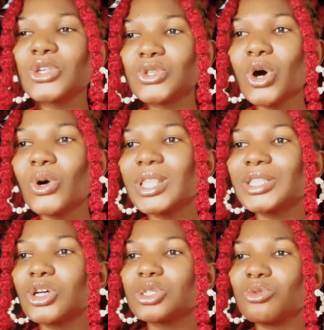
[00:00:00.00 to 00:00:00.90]
so
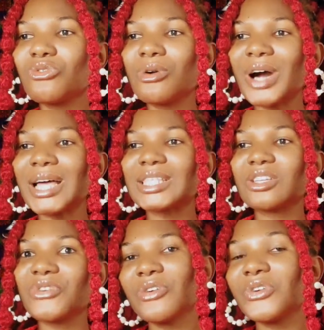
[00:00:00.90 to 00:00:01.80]
let us move over
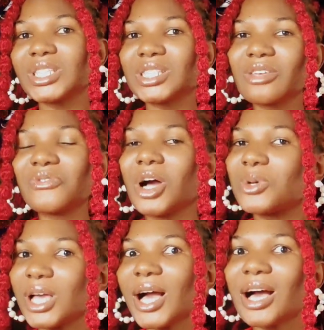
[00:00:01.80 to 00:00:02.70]
to the very first
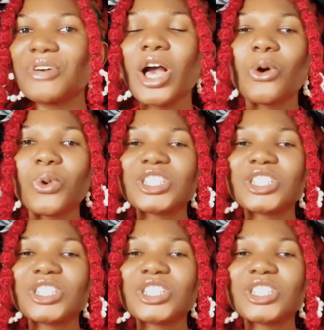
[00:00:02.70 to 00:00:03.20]
stiffener we have,